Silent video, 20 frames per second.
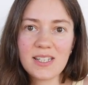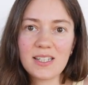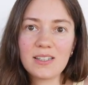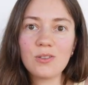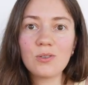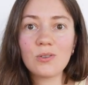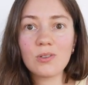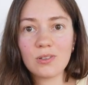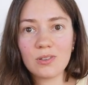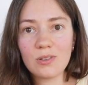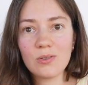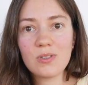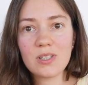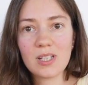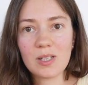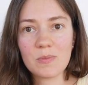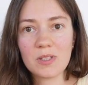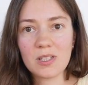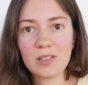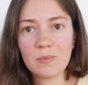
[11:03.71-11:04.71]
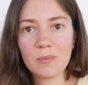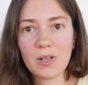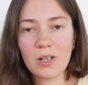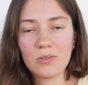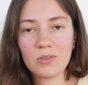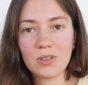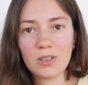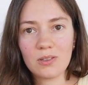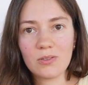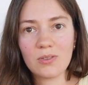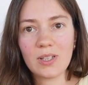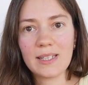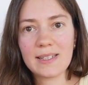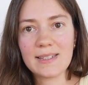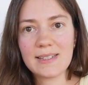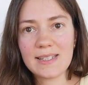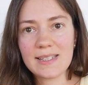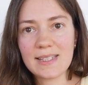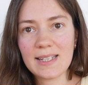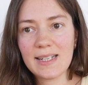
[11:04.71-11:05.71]
and you can do something about it. You
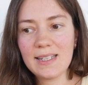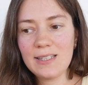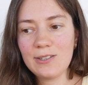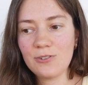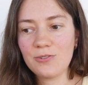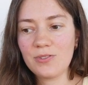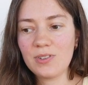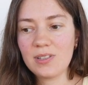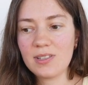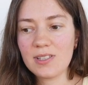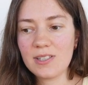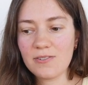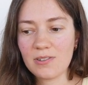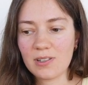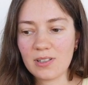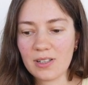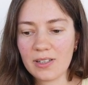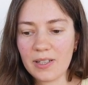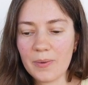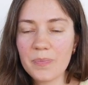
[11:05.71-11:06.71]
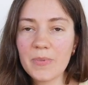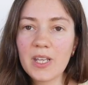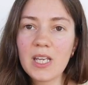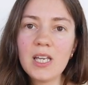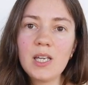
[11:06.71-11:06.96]
can decide to feel differently.